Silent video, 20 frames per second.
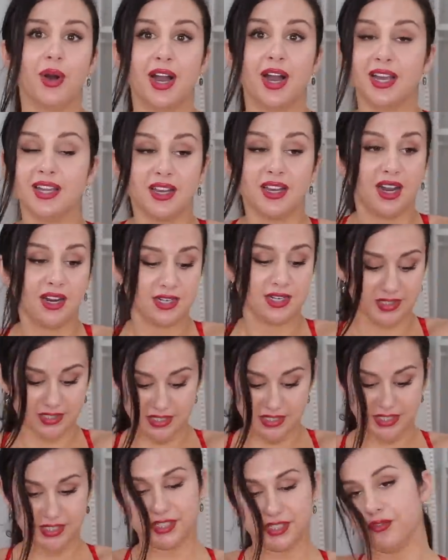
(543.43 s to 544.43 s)
I honestly
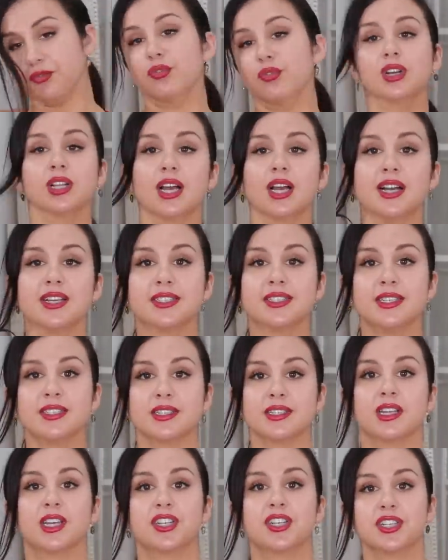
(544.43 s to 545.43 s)
didn't realize it
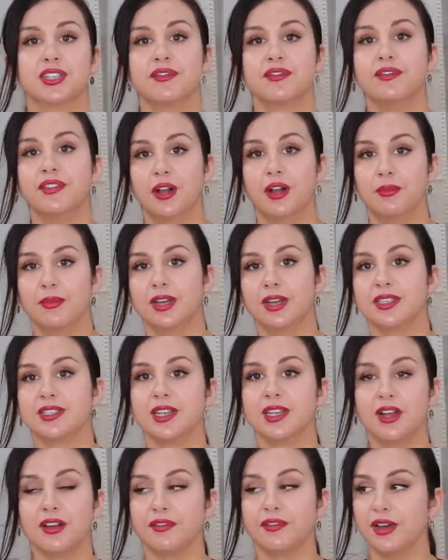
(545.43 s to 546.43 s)
till I just felt
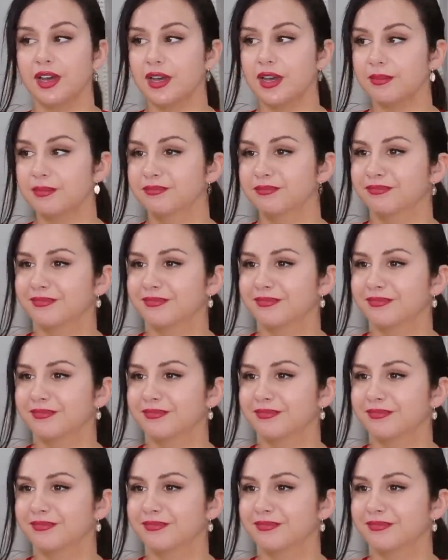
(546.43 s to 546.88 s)
myself up.